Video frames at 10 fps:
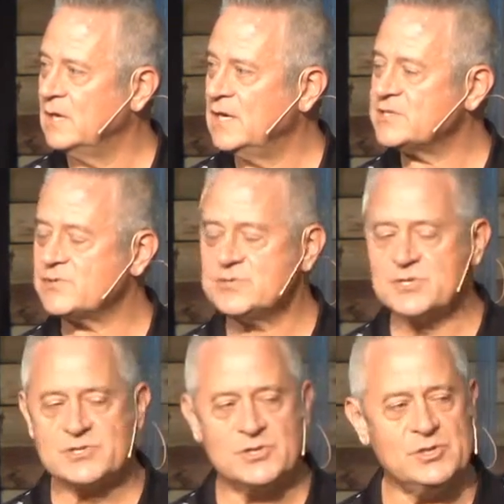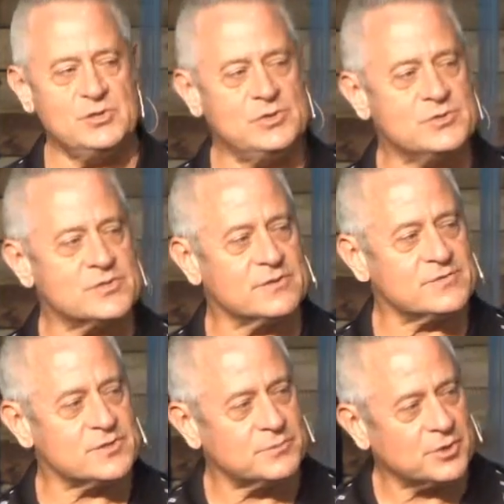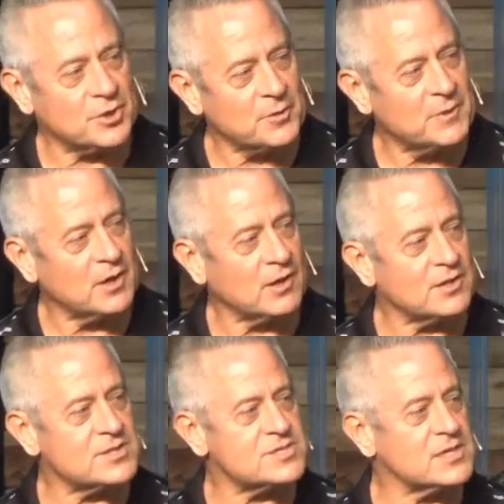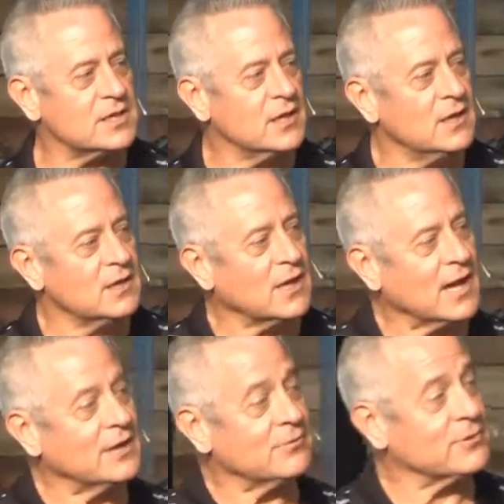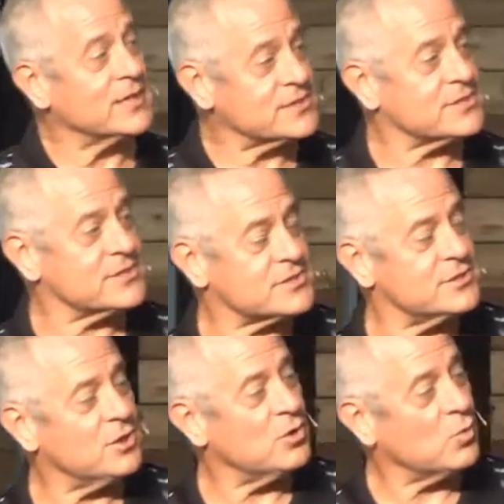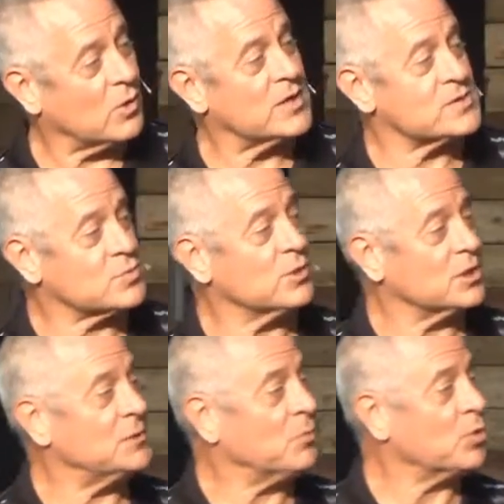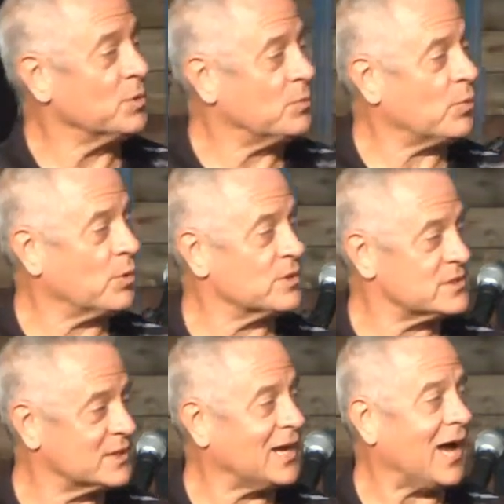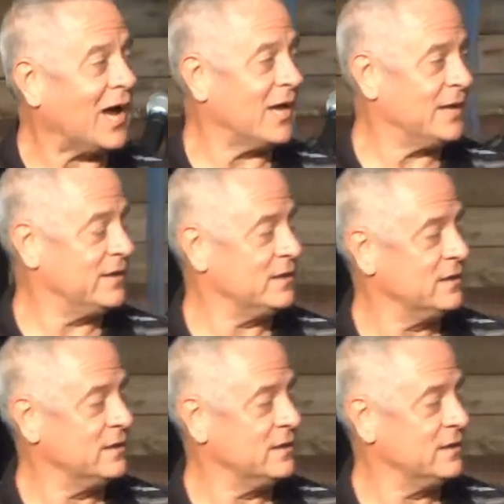And so, just the use of some terminology kind of lets us know what is really more important to God